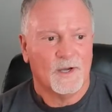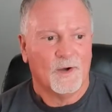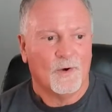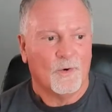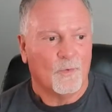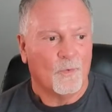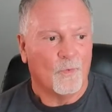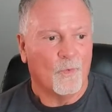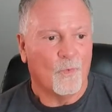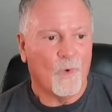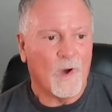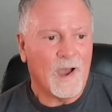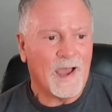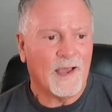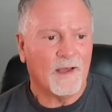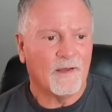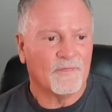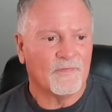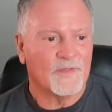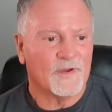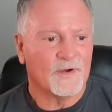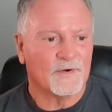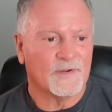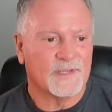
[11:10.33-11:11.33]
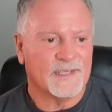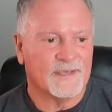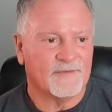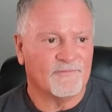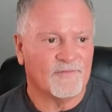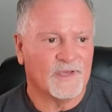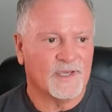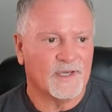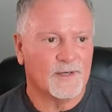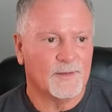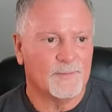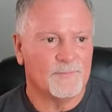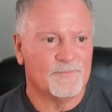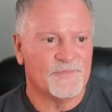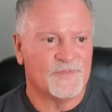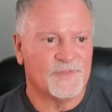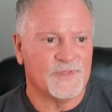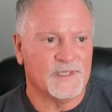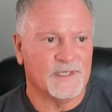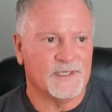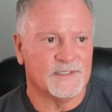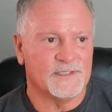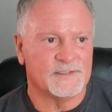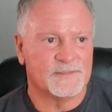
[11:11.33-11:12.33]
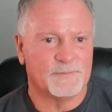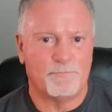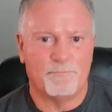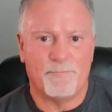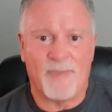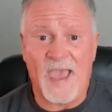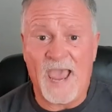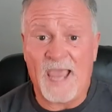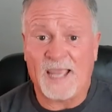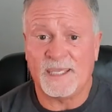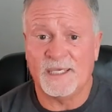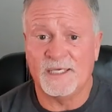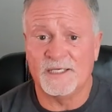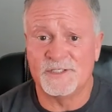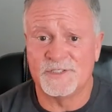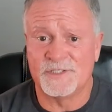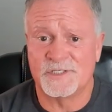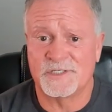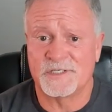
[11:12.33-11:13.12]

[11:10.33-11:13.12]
while they're giving them these packaged